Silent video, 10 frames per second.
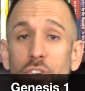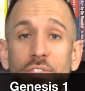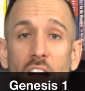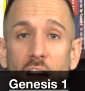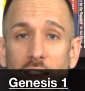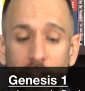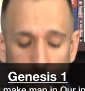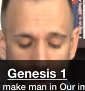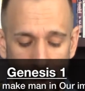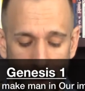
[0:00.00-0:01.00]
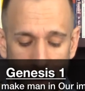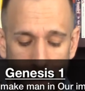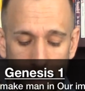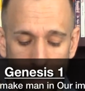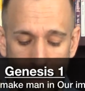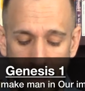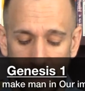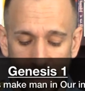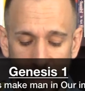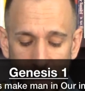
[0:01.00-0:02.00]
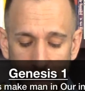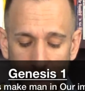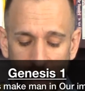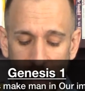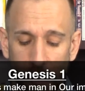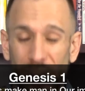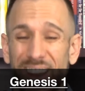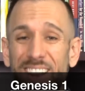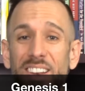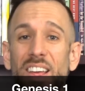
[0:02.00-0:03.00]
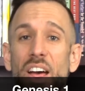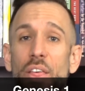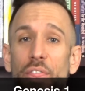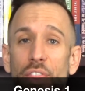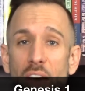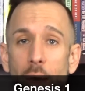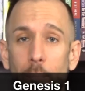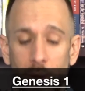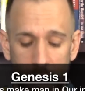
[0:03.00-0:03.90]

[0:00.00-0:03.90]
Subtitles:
God he created him, male and female he created them.